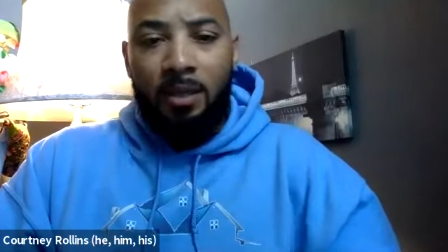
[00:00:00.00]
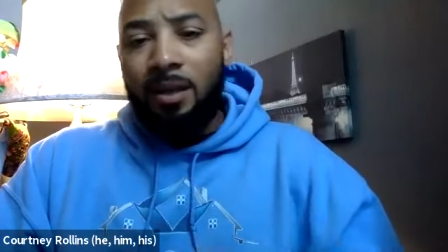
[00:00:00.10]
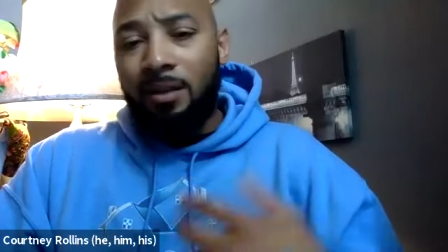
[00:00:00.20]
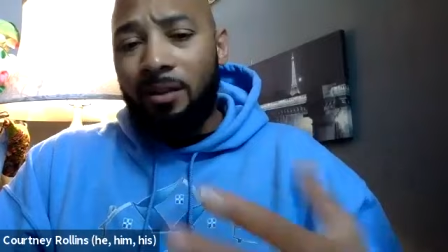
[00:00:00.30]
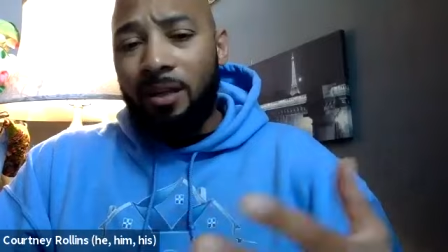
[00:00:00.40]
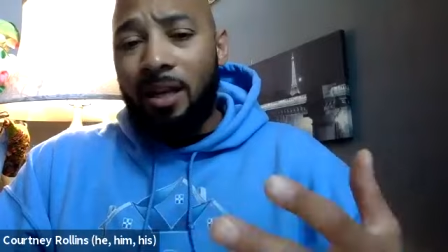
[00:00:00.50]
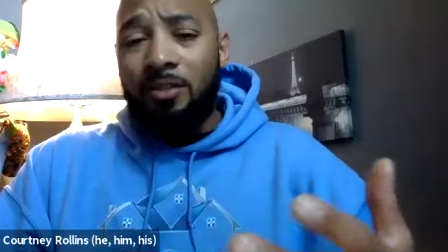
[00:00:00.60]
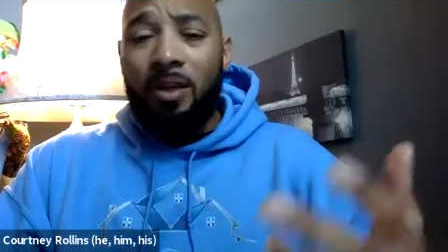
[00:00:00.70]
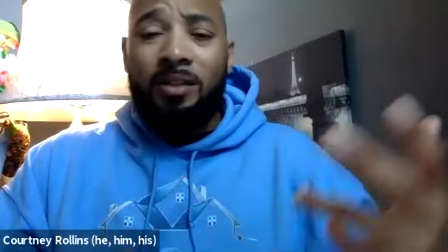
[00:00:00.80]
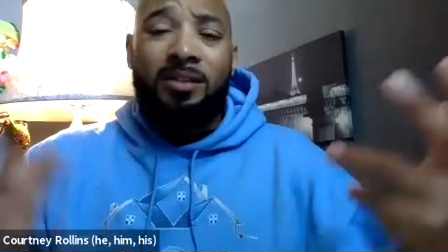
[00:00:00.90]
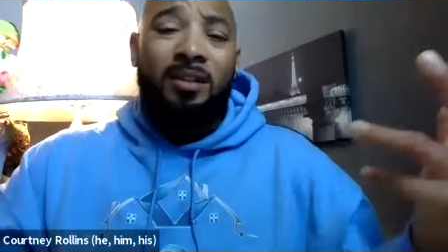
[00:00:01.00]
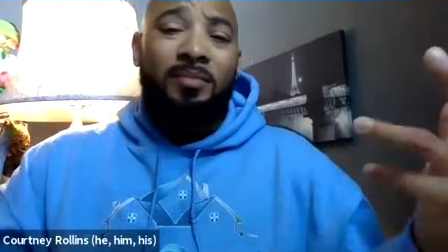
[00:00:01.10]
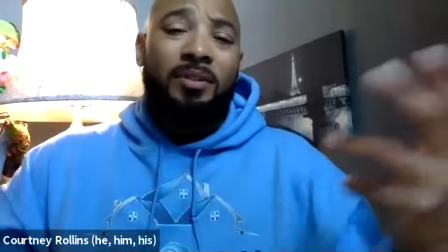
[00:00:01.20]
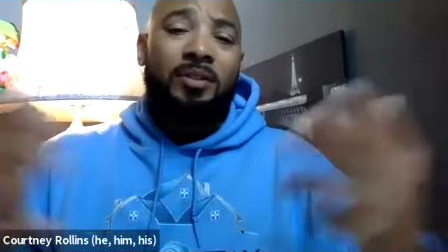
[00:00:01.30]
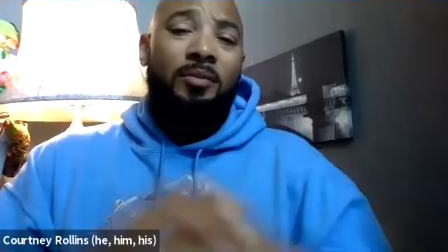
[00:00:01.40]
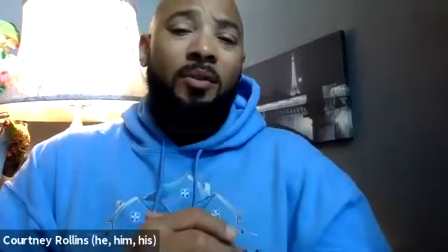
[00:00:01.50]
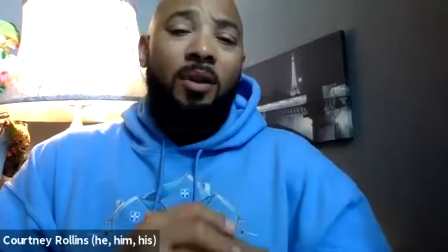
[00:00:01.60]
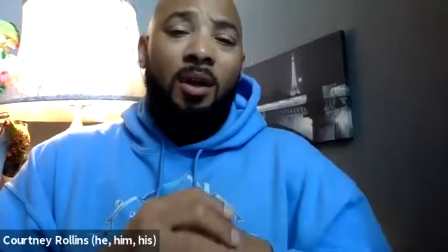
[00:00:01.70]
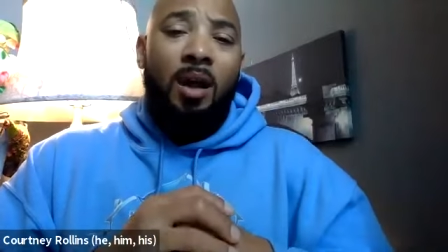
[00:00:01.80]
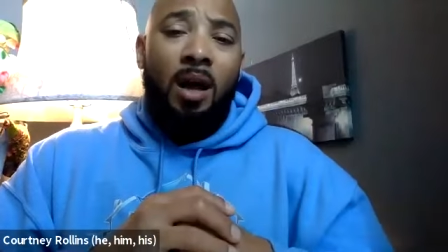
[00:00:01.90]
Another contract is subject to.
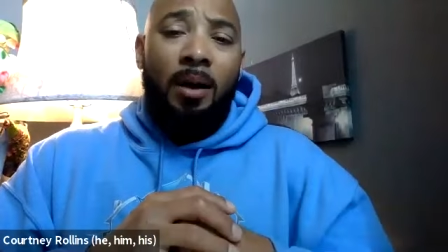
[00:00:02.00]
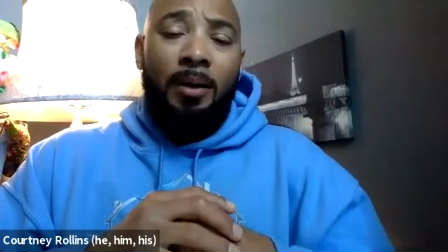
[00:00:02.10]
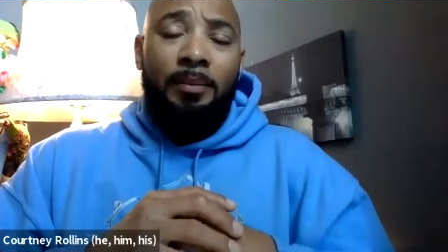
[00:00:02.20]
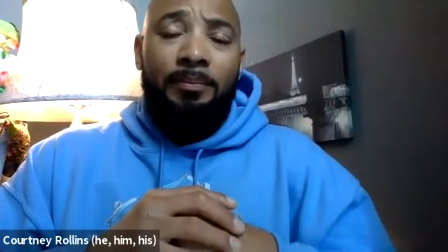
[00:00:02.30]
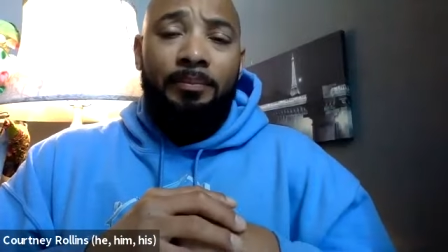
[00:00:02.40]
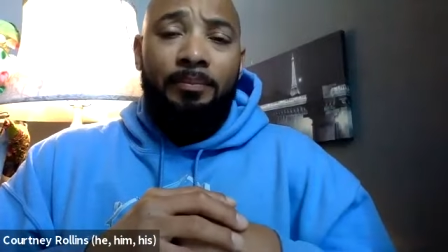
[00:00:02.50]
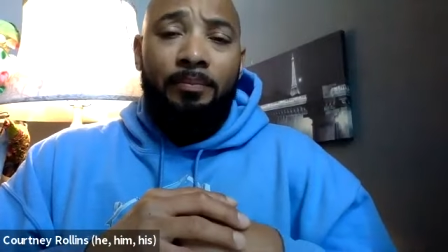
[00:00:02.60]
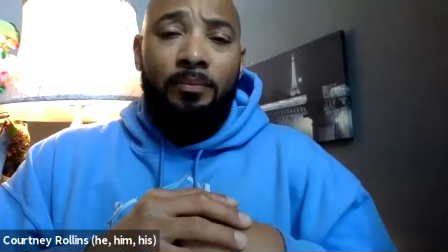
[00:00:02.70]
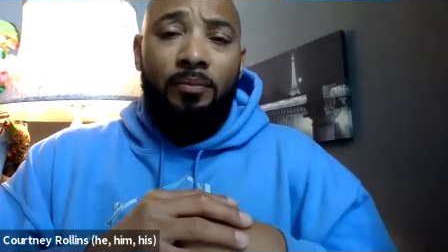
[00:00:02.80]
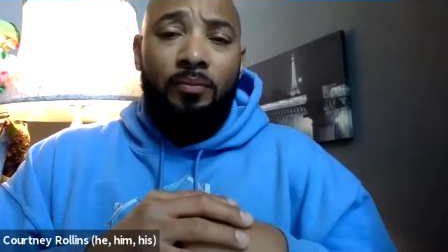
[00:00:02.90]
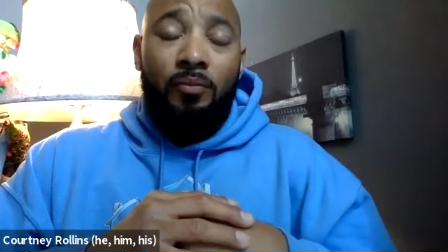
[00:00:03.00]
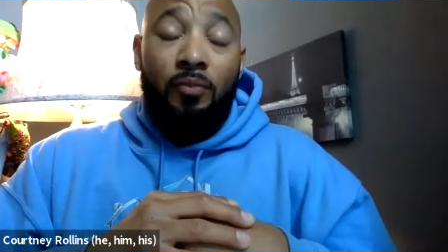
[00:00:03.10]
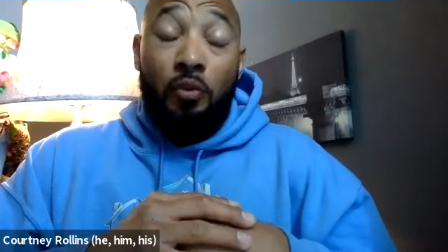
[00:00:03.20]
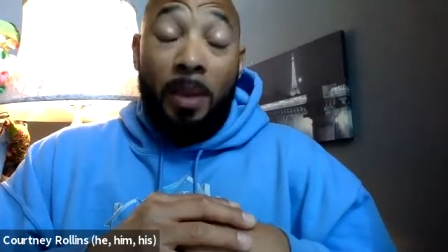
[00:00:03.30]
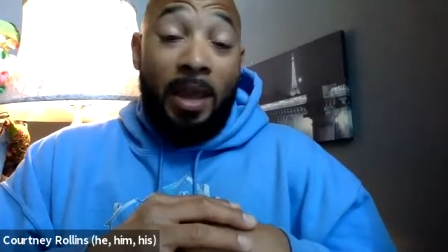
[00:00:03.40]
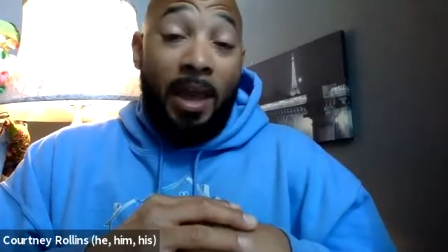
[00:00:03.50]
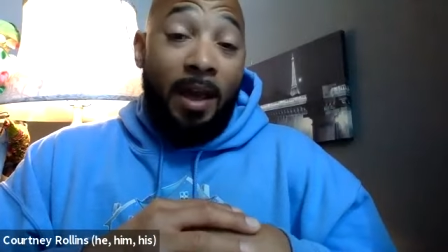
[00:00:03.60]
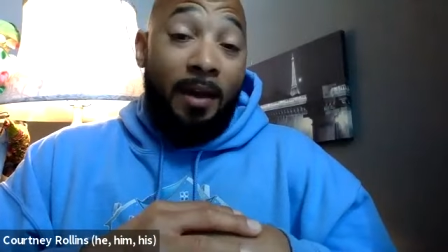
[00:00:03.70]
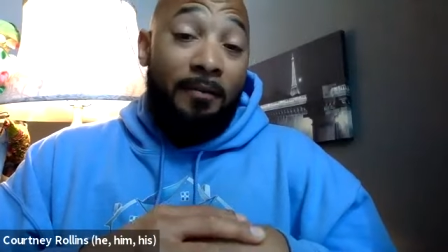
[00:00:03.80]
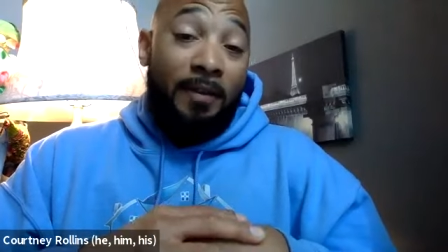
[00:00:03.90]
Um, you may
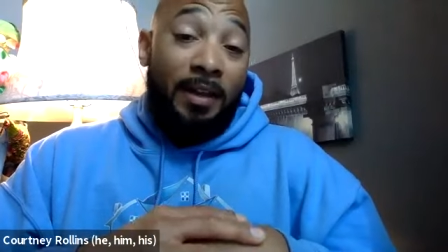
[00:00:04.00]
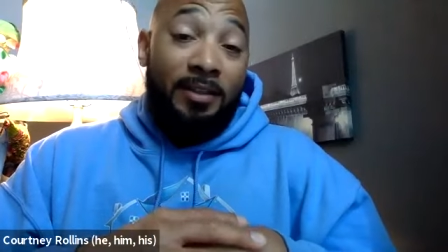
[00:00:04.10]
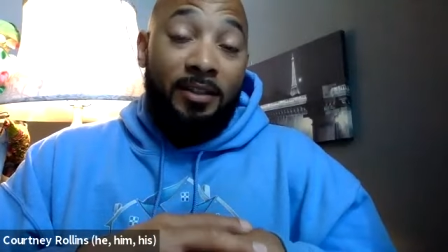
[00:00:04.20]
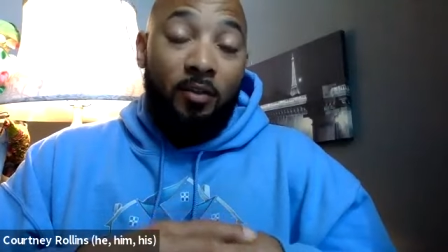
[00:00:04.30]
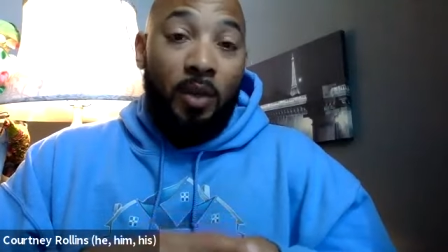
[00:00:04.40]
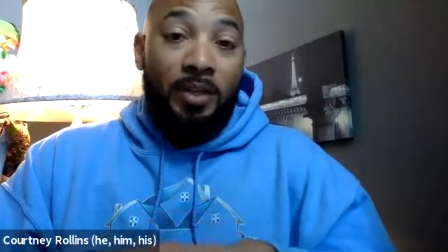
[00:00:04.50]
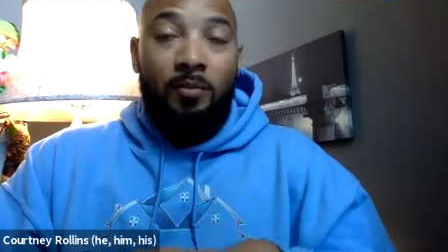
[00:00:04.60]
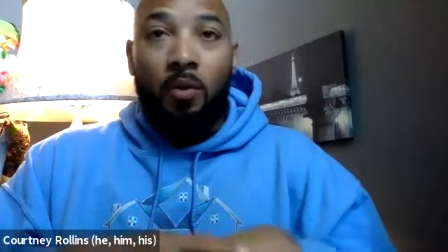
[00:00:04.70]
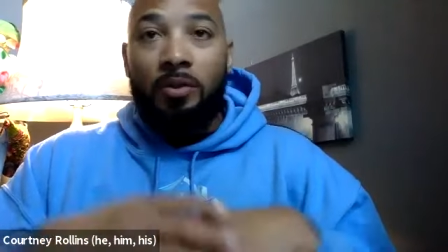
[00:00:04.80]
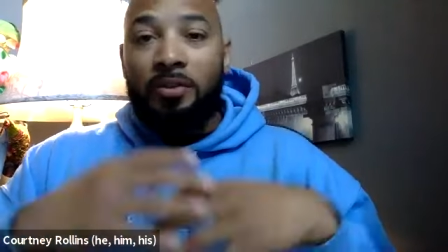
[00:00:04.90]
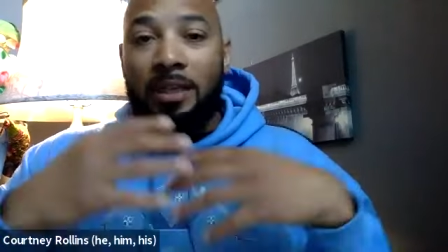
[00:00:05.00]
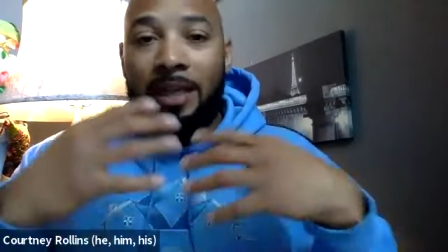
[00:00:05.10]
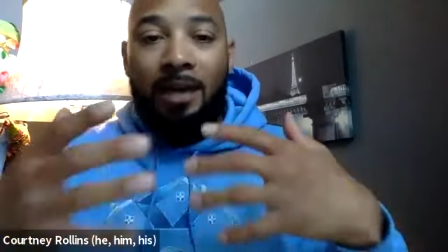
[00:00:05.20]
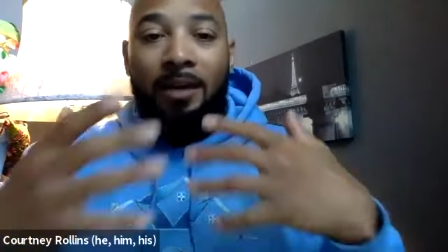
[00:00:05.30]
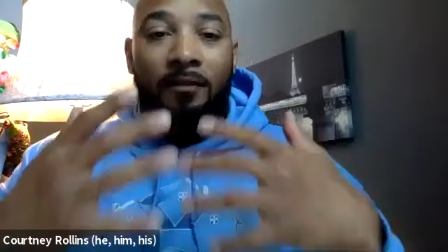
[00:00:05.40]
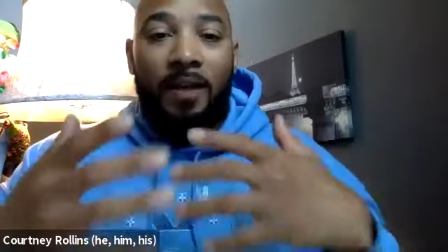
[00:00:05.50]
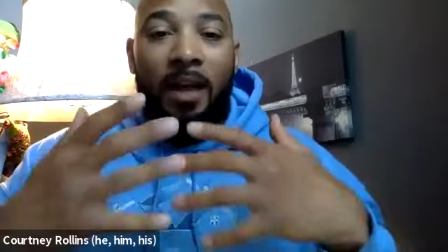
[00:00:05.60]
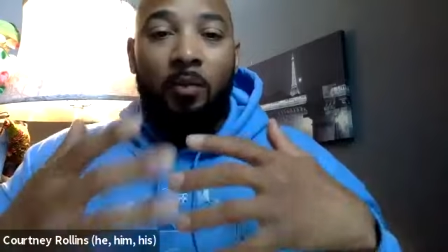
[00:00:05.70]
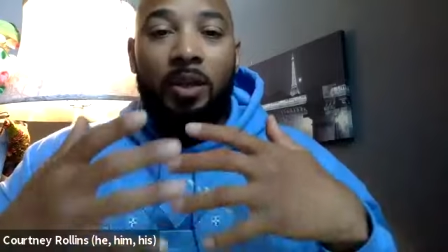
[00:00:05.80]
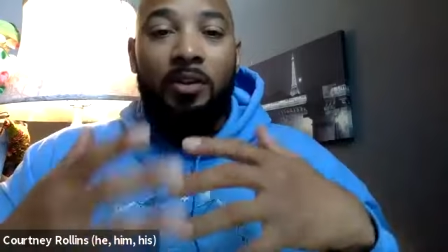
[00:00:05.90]
have a situation where there's not enough
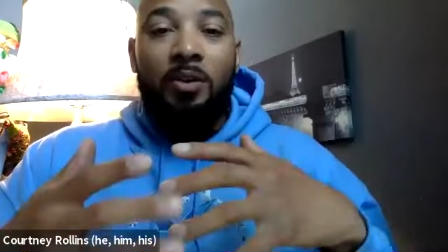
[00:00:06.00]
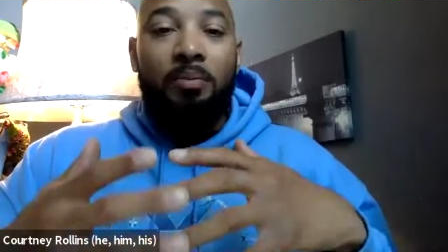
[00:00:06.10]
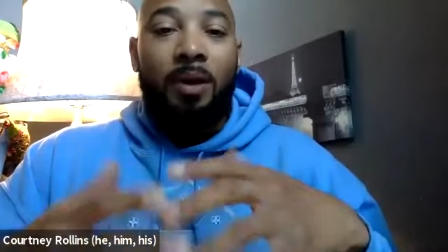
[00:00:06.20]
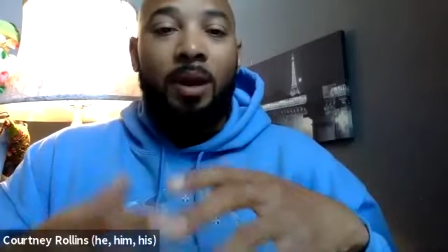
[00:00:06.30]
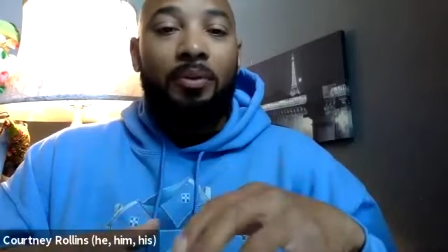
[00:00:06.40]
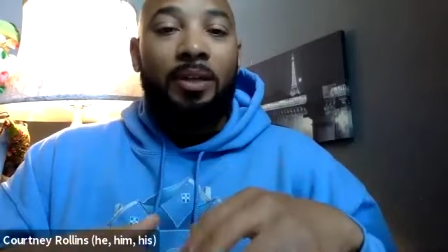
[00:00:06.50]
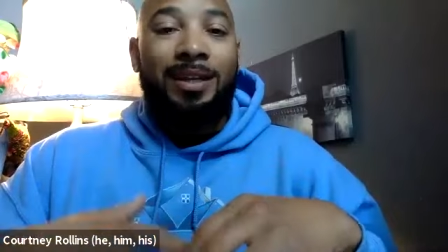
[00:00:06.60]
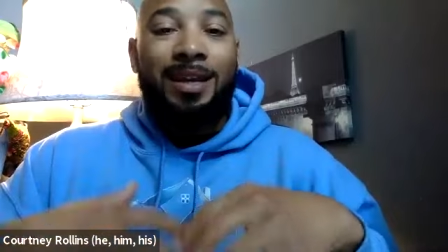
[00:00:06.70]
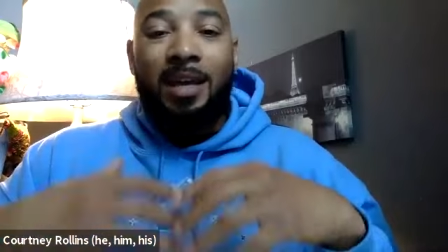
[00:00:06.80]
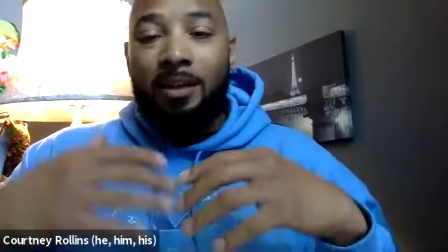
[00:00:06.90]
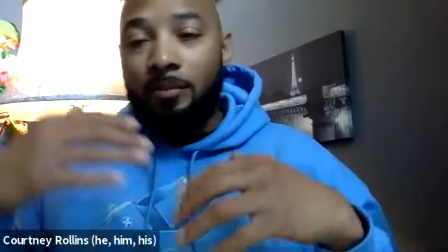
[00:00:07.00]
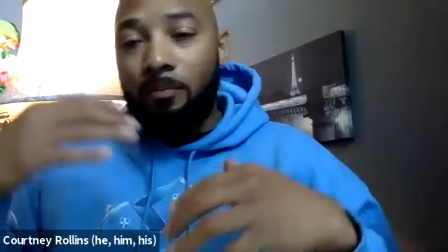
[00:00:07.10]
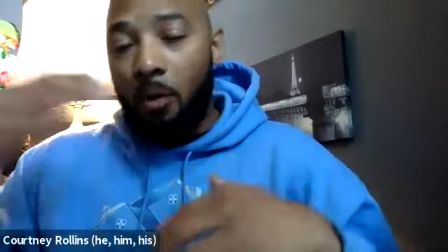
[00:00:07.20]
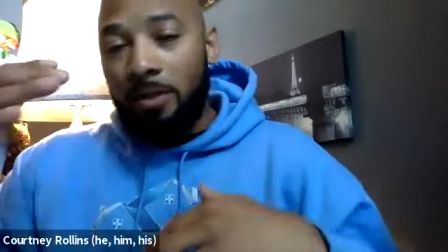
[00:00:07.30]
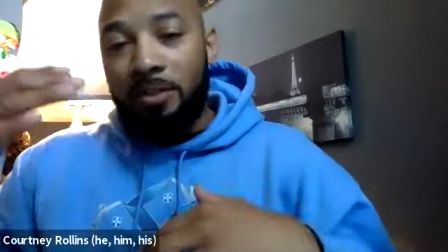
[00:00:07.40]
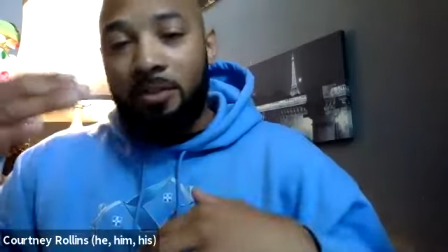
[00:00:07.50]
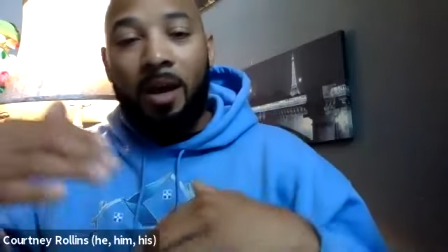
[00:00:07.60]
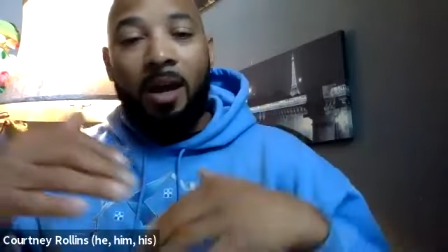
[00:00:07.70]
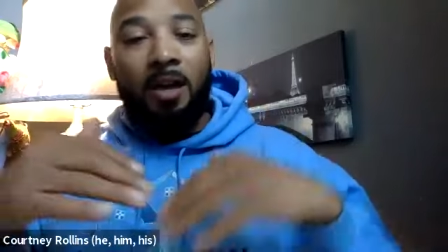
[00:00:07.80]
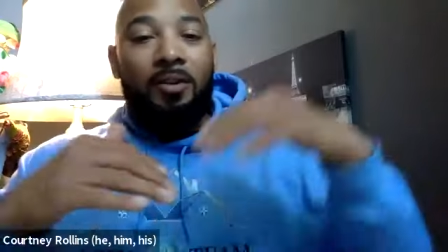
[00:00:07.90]
equity in your property, your mortgage is too
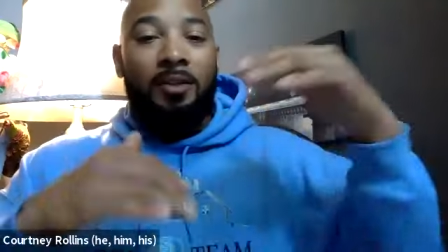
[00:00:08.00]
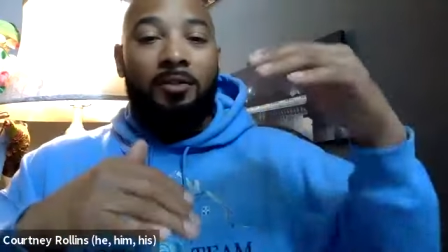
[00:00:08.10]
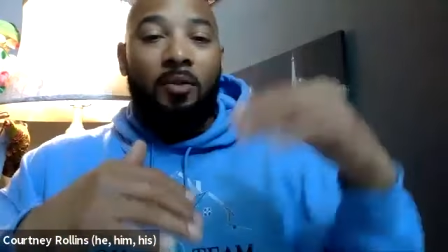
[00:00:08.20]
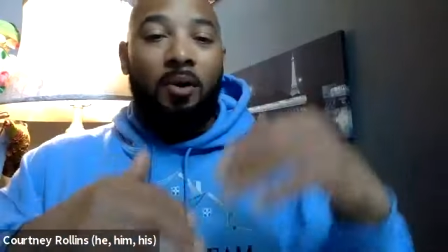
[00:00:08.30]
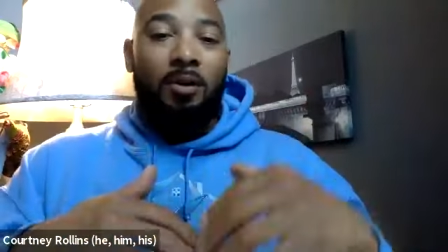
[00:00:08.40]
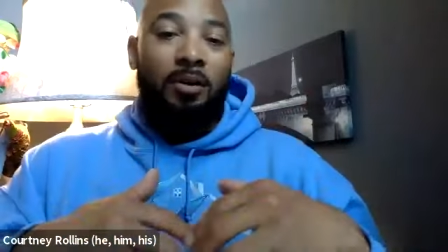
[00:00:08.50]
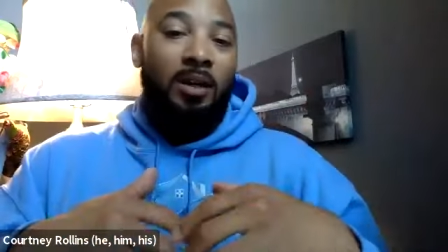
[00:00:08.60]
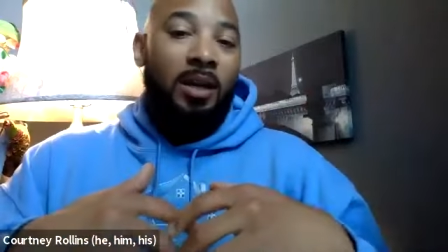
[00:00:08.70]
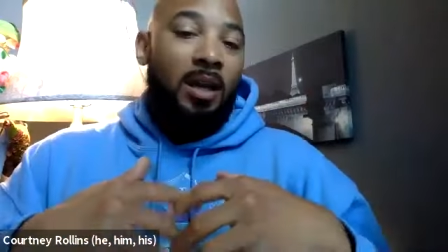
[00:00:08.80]
high, you're underwater,